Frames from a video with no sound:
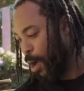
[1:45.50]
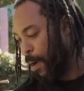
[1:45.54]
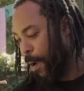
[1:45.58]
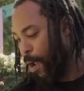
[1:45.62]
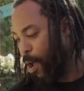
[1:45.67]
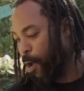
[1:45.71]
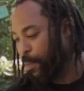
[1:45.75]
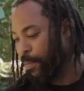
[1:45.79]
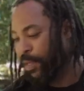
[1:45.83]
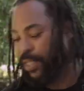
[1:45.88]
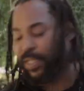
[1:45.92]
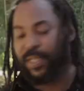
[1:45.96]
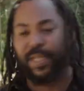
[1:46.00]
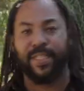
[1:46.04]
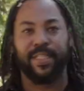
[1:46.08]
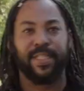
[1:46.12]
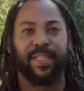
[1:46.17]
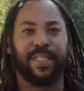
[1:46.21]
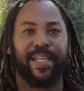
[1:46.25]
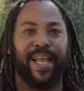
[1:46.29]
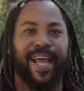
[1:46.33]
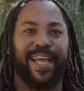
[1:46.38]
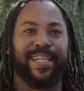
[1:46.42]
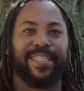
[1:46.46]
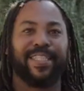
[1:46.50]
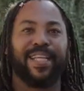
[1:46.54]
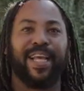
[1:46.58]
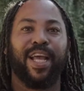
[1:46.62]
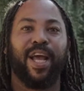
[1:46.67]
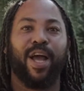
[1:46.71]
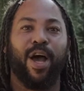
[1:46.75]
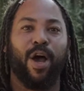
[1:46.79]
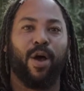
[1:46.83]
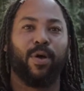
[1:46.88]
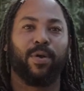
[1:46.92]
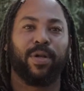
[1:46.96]
Homelessness. Yes.
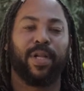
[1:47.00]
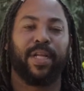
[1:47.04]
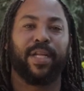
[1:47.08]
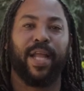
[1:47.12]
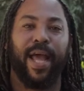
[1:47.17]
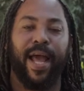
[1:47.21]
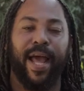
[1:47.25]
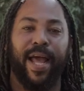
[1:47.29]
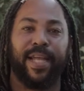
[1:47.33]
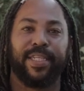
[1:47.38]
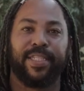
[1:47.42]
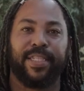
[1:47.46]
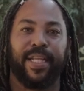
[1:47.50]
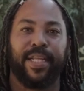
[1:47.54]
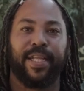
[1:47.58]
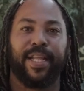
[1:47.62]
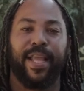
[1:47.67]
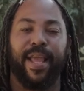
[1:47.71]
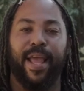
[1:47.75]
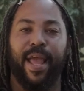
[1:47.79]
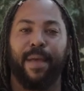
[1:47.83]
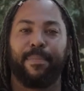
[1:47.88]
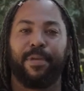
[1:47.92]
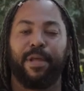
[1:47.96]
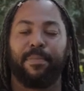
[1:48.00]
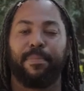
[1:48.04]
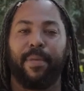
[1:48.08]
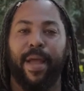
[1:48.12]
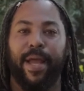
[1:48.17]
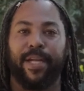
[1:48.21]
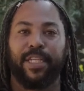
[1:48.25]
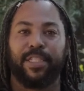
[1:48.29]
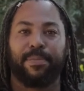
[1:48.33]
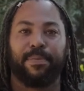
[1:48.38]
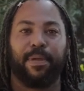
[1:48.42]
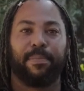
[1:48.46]
Oakland has an encampment
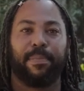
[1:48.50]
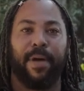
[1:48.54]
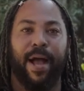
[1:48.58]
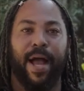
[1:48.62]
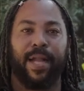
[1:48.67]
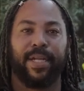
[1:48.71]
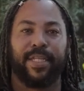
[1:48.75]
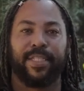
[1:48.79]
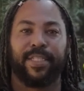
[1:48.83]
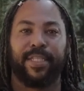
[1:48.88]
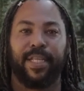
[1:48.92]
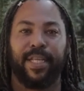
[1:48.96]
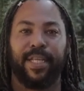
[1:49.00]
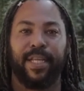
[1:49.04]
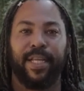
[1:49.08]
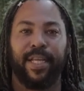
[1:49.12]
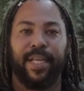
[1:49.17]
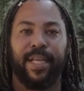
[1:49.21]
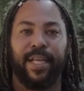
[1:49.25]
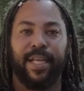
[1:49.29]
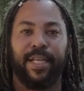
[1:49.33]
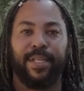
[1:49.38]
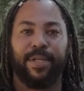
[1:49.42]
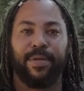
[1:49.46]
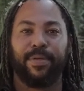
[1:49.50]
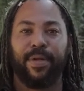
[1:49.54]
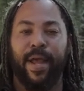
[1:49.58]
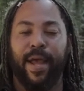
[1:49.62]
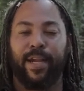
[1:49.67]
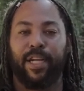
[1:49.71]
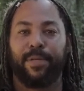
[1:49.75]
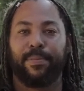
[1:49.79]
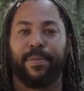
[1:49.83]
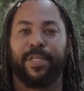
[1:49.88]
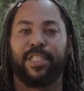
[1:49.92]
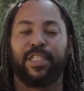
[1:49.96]
management policy
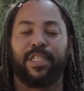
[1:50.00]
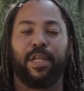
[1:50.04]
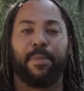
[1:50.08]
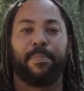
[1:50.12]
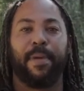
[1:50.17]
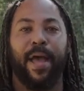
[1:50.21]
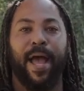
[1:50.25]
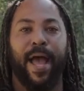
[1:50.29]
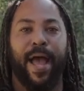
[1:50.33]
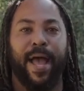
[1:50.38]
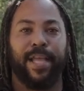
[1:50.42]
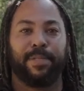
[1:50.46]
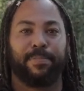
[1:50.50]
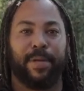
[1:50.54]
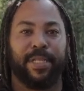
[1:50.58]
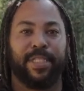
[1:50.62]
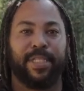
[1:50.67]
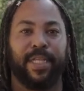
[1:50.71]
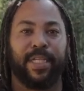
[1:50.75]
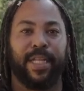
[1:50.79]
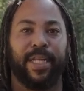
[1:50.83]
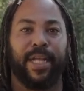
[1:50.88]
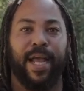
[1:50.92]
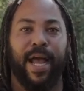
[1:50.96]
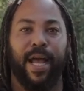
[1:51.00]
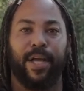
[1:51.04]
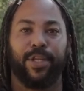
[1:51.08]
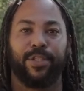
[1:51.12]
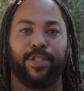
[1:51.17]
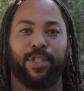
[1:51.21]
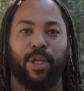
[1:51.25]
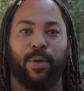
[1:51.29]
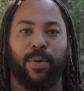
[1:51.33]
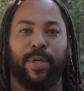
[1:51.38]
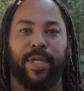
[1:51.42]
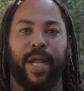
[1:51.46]
unanimously passed by City
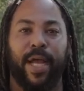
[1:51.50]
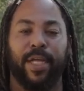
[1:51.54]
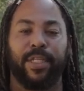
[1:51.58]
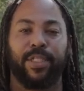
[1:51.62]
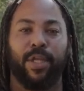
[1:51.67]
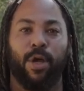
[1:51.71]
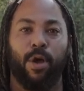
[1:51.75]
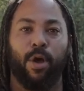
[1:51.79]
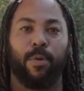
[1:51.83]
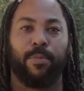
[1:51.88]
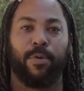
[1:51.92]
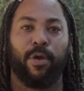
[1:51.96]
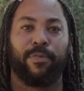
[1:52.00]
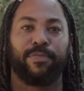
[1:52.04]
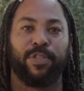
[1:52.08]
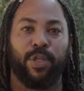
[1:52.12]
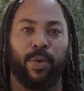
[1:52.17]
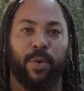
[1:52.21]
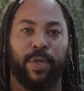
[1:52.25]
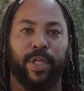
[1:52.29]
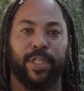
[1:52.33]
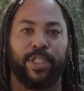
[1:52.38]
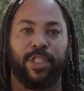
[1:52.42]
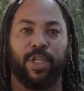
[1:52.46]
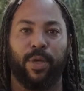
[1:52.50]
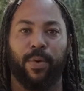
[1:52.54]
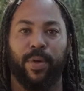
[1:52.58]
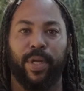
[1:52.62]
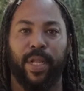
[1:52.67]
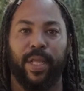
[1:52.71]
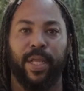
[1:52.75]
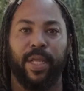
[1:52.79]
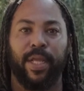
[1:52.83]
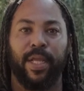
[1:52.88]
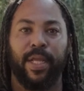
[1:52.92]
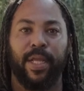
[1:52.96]
Council in October of
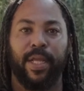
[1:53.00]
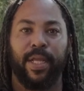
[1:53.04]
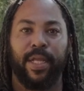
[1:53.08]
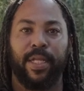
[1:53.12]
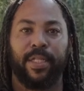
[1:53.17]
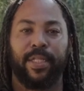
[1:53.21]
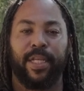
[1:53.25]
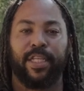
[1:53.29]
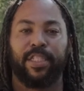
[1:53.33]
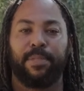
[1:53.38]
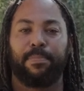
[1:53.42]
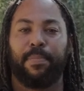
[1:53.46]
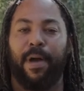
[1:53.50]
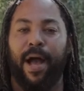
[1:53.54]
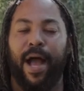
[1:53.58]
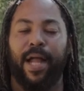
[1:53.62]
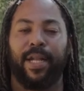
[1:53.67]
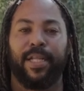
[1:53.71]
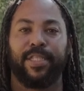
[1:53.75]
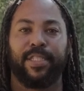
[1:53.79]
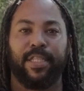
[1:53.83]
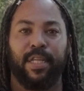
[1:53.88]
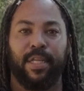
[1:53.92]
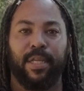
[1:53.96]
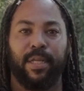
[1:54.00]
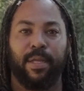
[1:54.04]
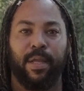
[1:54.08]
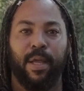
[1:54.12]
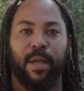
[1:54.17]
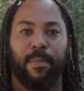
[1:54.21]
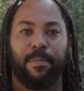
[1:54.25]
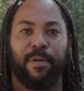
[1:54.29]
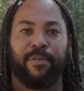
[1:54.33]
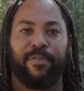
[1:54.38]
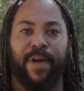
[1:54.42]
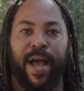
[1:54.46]
2020. This policy
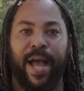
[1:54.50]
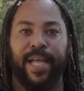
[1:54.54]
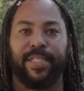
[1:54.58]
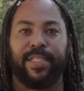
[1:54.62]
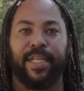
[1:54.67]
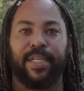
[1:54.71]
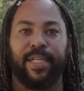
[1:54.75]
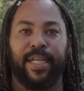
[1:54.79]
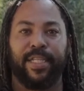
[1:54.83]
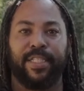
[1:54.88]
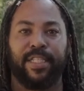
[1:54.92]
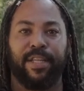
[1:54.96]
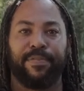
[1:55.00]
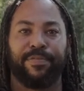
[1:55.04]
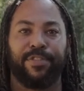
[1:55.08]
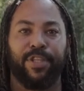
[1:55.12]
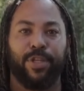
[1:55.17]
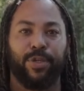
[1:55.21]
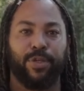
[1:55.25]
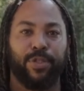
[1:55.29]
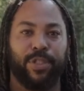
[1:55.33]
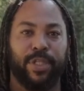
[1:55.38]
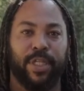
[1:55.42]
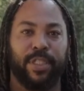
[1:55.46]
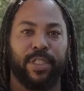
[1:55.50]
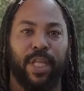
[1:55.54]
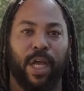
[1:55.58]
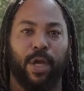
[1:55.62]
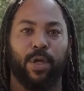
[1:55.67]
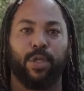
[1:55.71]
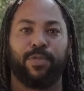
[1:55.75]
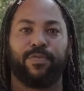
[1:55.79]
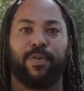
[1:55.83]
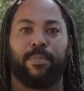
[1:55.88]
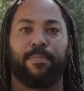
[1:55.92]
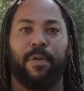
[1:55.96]
provides a list of do's and
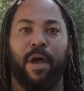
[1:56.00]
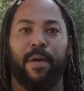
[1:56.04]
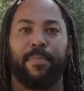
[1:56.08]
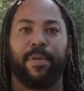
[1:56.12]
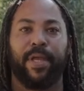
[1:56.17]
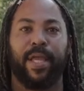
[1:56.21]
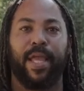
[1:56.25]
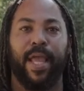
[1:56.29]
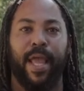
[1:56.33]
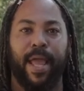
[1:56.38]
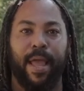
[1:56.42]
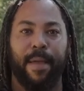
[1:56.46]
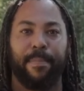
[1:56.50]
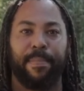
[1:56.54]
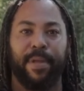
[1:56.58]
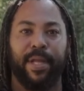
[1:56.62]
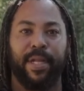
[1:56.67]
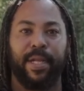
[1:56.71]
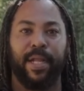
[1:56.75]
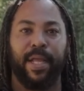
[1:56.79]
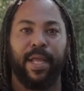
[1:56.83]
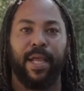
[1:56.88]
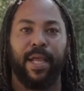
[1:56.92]
don'ts for public camping